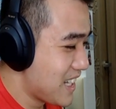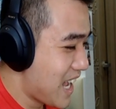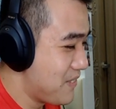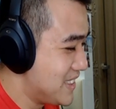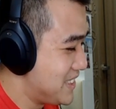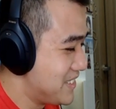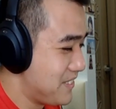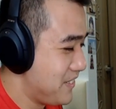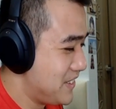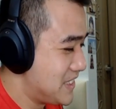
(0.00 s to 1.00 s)
I mean,
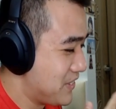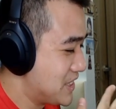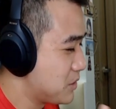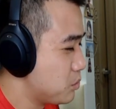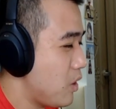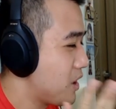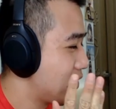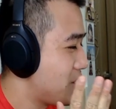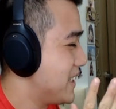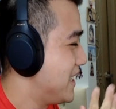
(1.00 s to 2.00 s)
seriously, if someone just walk
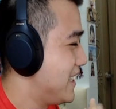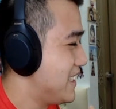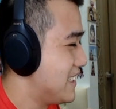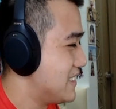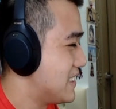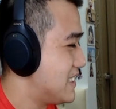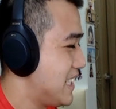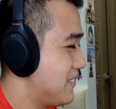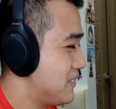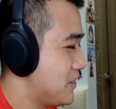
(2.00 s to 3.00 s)
right in and just see
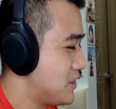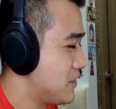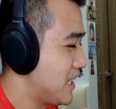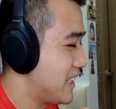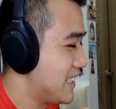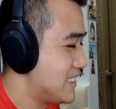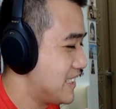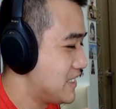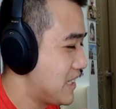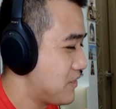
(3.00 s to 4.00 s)
them, those two like this, they
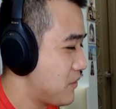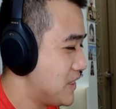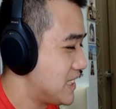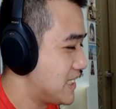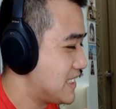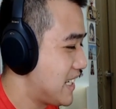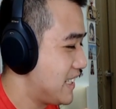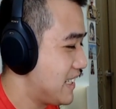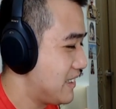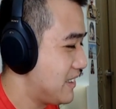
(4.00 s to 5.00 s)
just have a
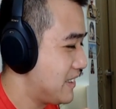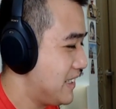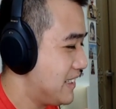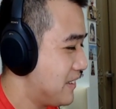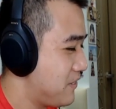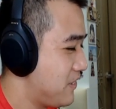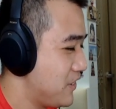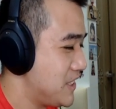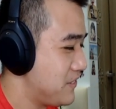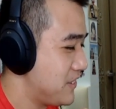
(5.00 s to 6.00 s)
misunderstanding that they think they're
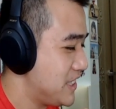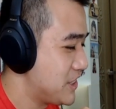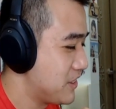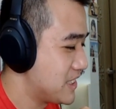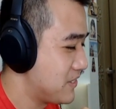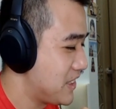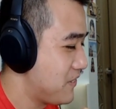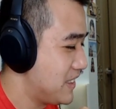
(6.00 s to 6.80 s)
flirting for each other or something.